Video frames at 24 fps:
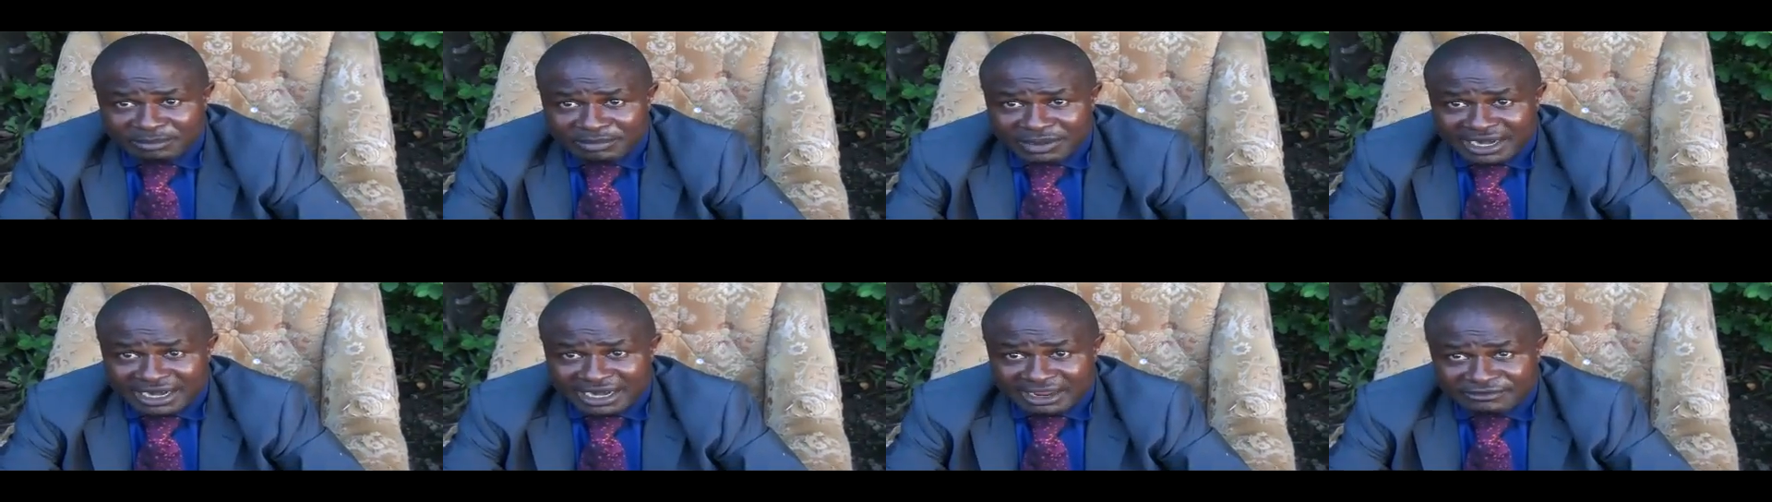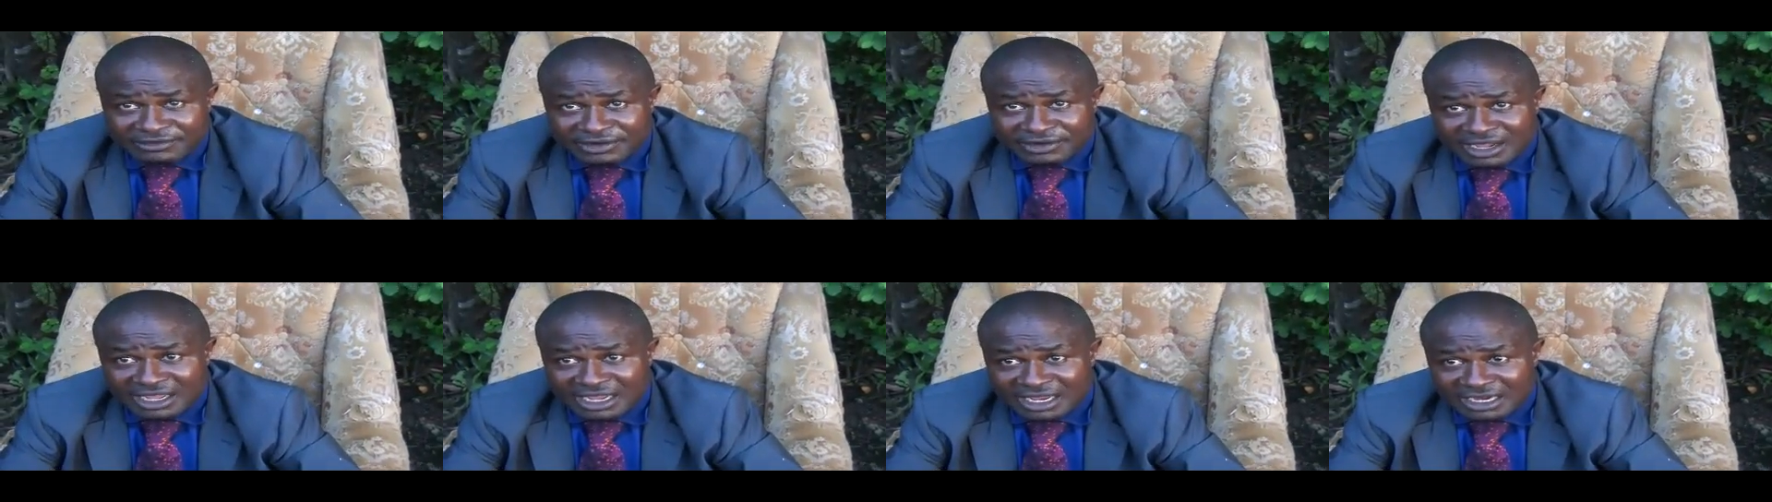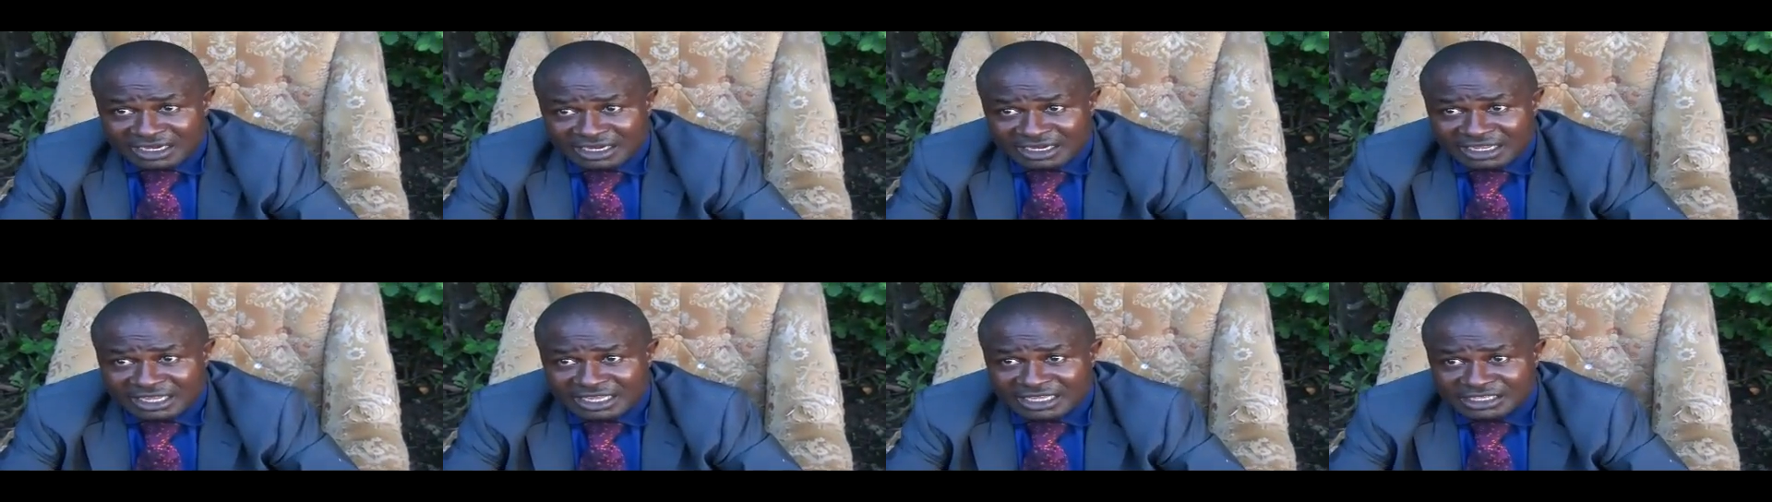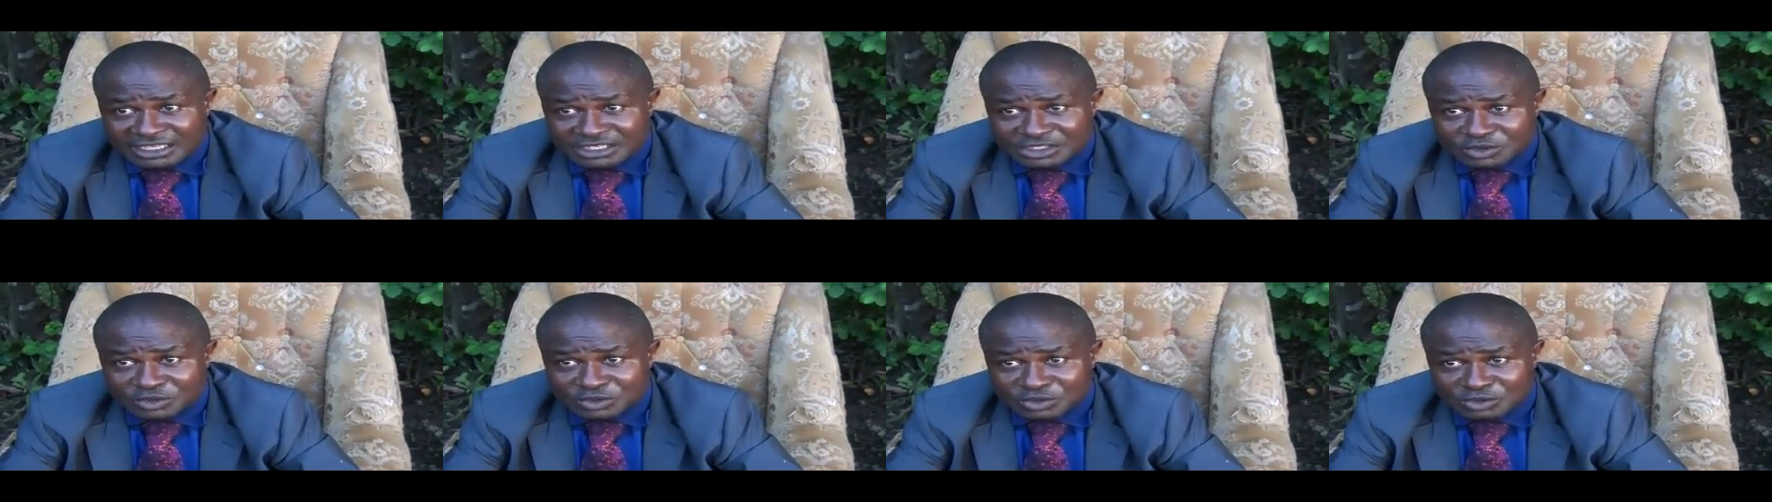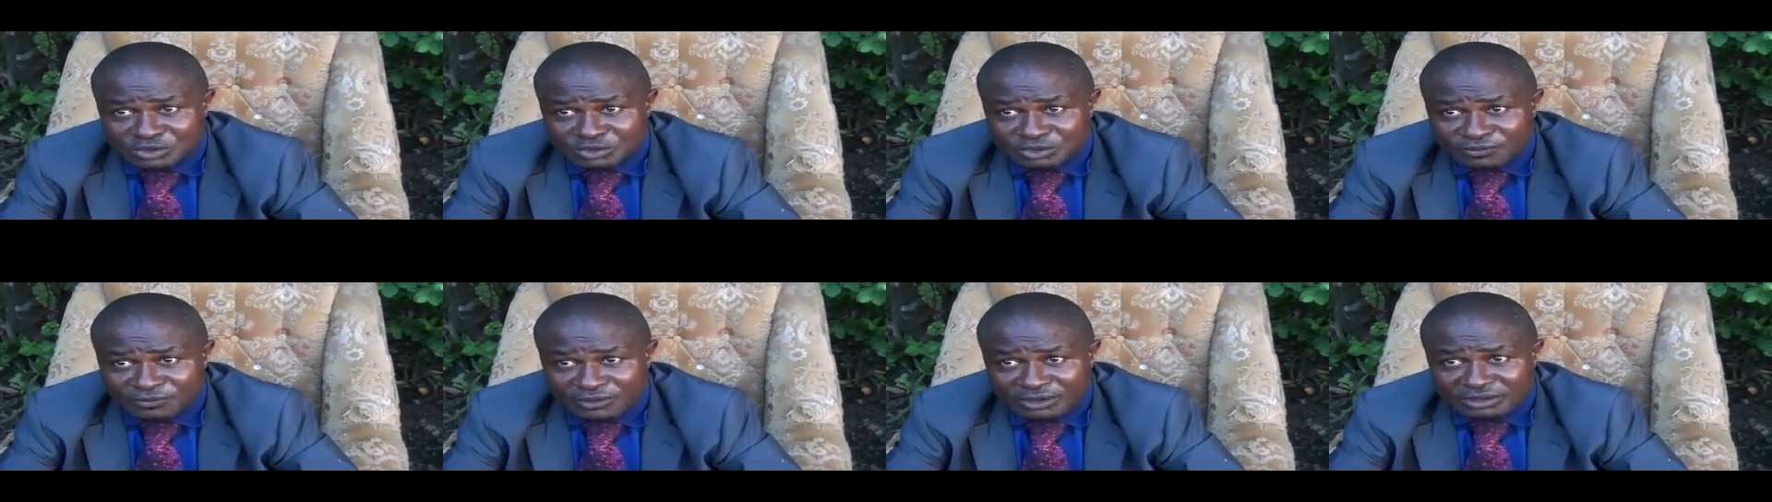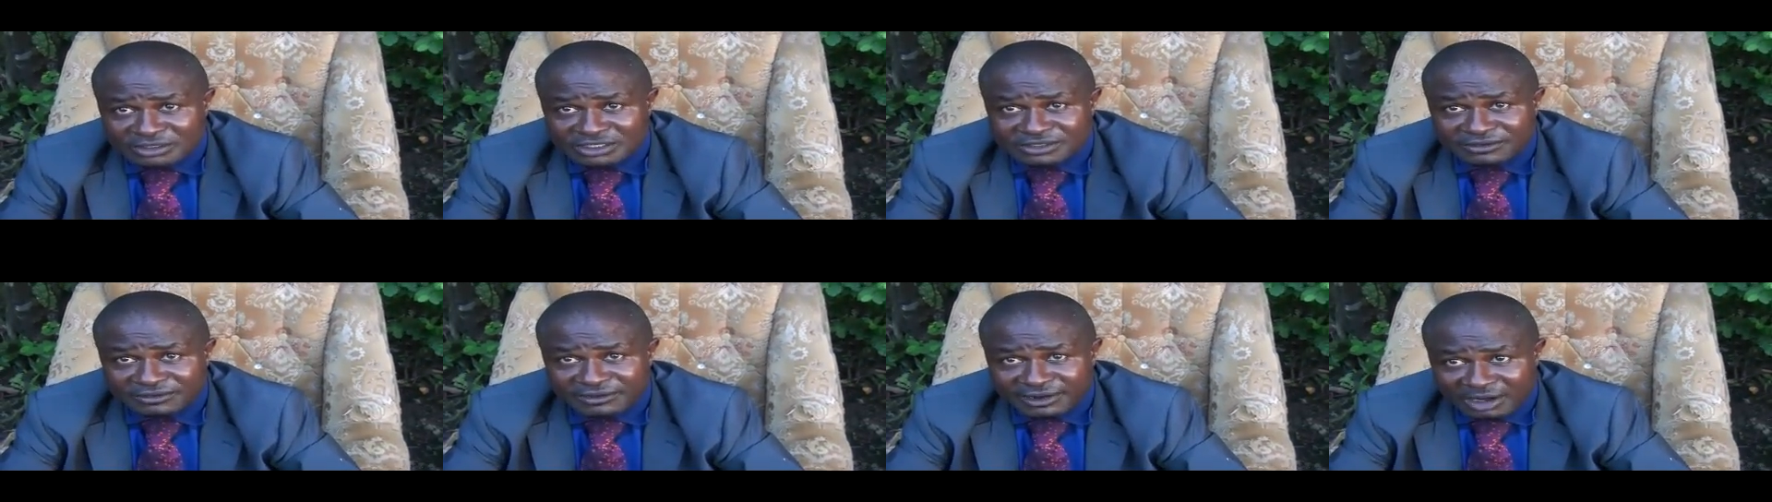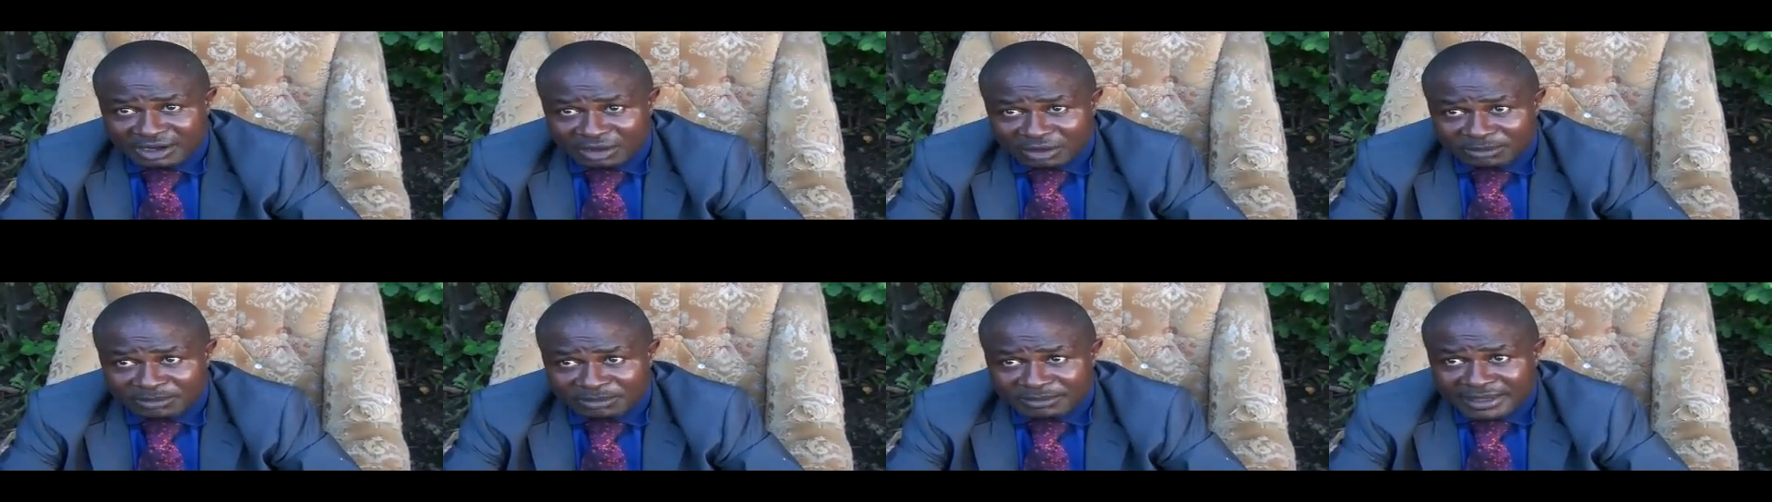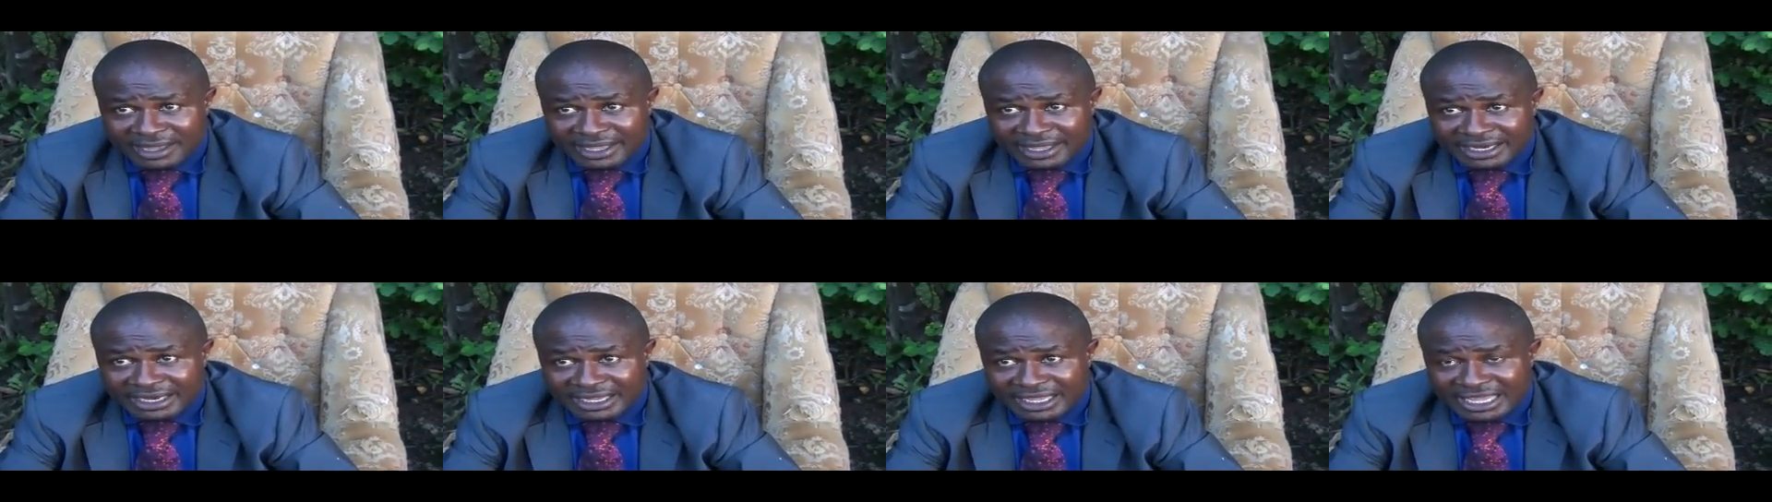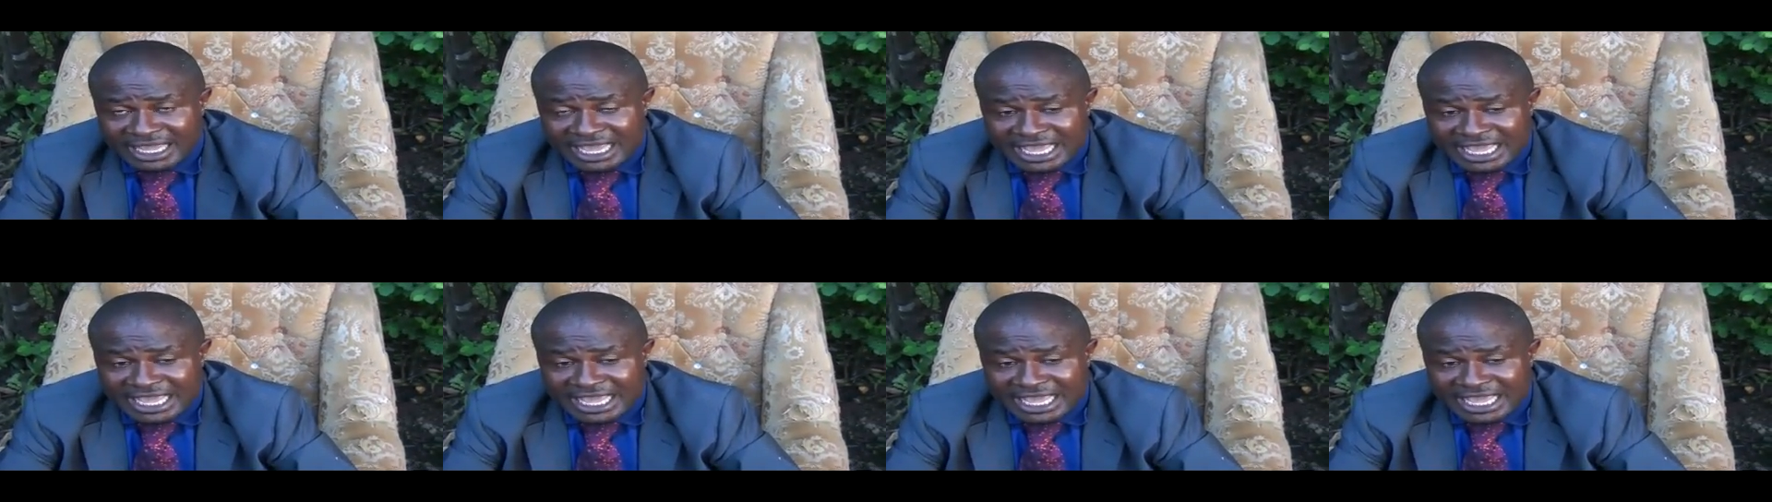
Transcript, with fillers: Pan-African Institute for Development,